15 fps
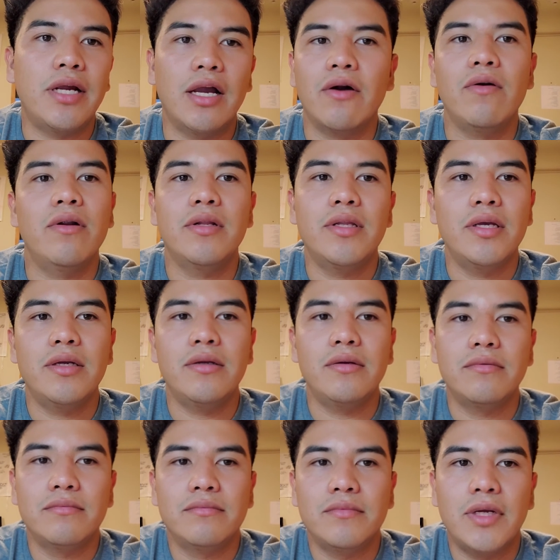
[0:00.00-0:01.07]
I call it the
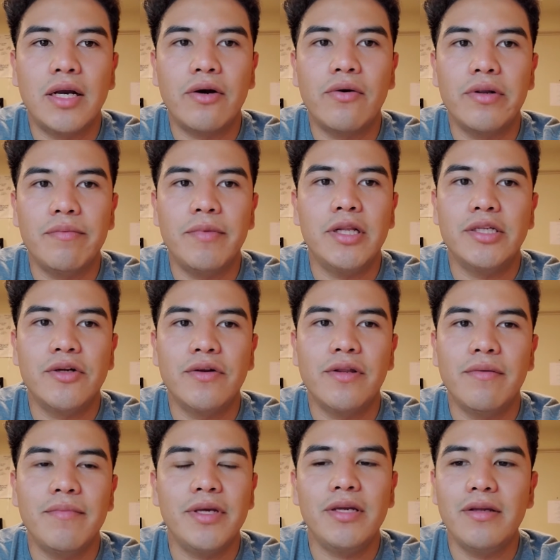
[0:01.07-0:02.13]
I call it the military
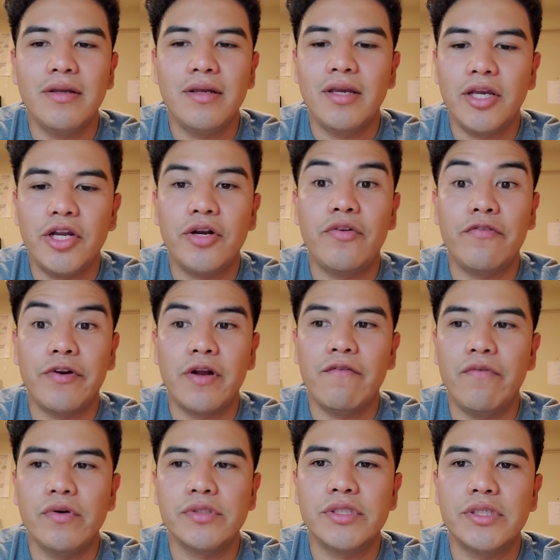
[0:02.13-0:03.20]
DMV here of Camp
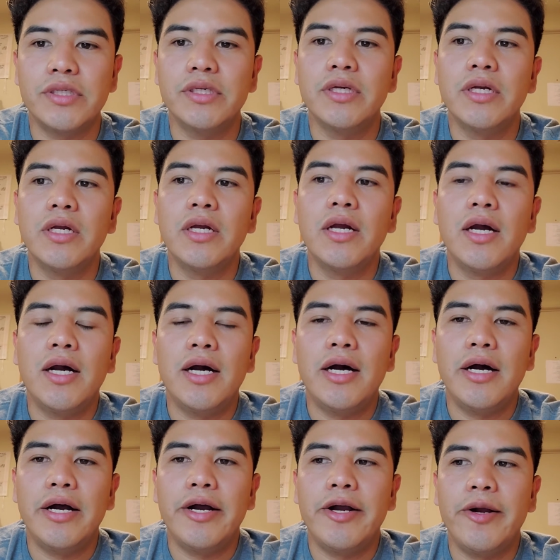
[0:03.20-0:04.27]
Foster.
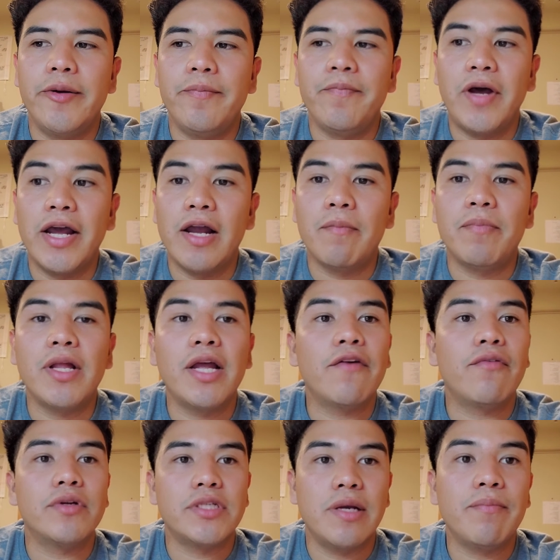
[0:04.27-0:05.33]
Um, I applied
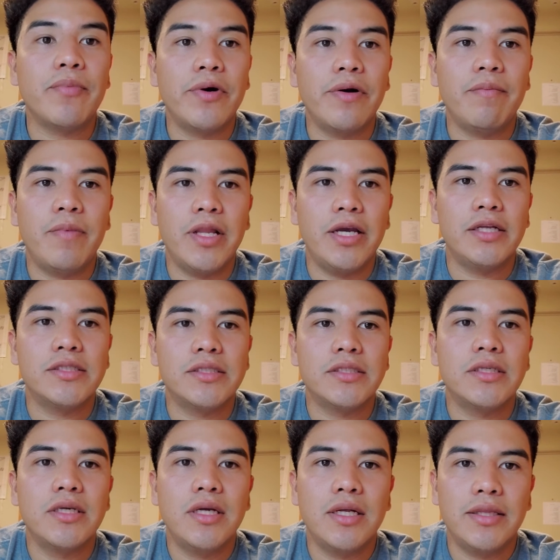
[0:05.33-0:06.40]
for temporary plates
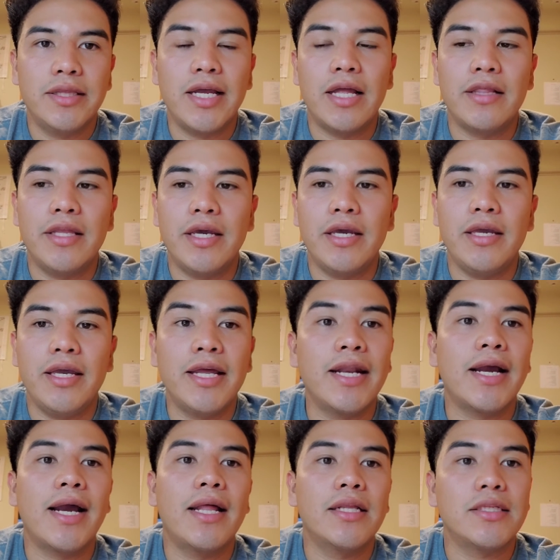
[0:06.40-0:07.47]
that day, and I
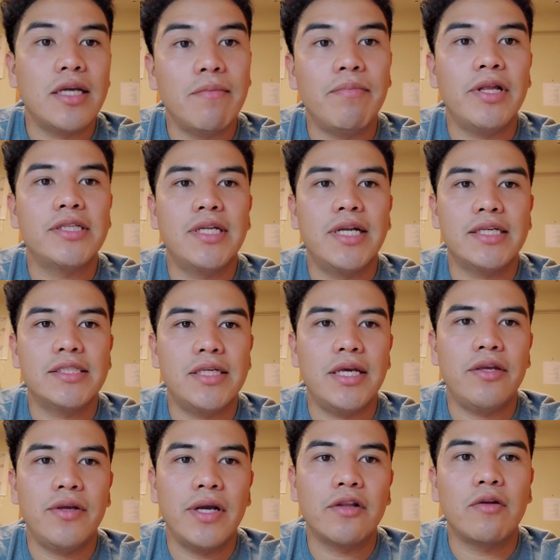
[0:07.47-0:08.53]
got the templates the next day.
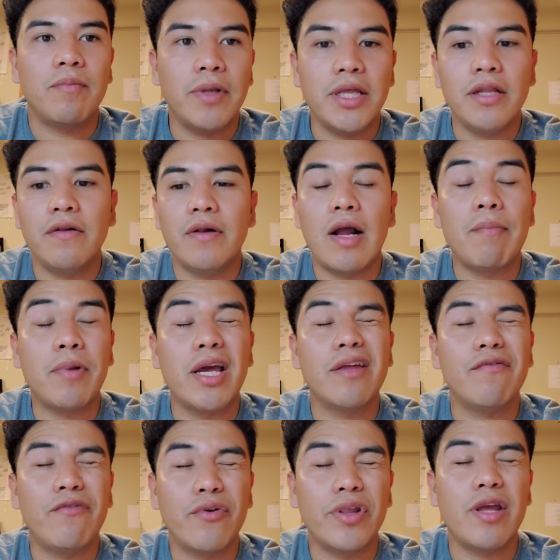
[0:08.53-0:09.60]
You have to them, apply
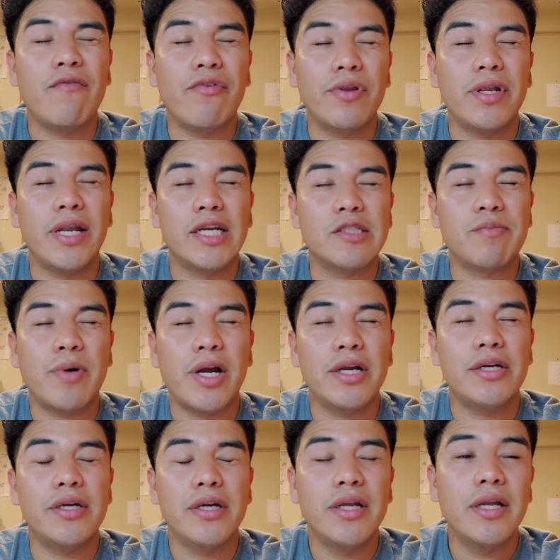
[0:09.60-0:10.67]
for them for the next
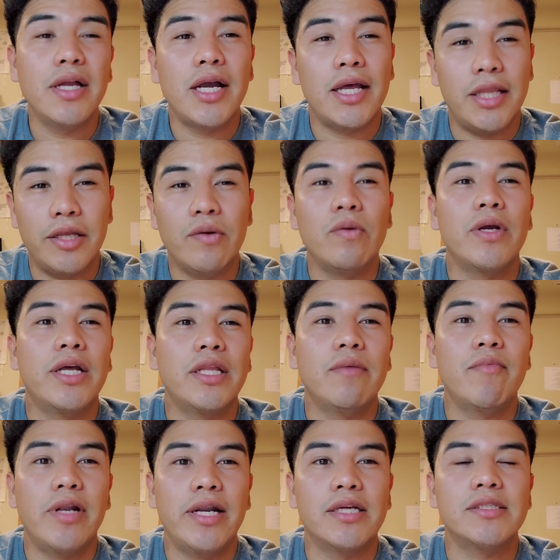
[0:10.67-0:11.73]
prior, and then you will get them
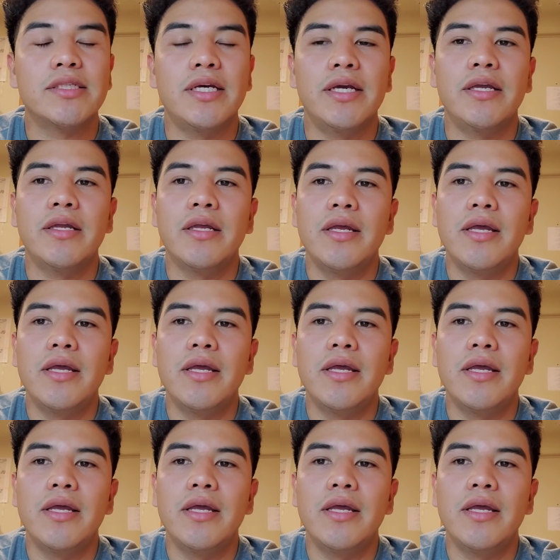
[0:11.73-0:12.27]
the next day.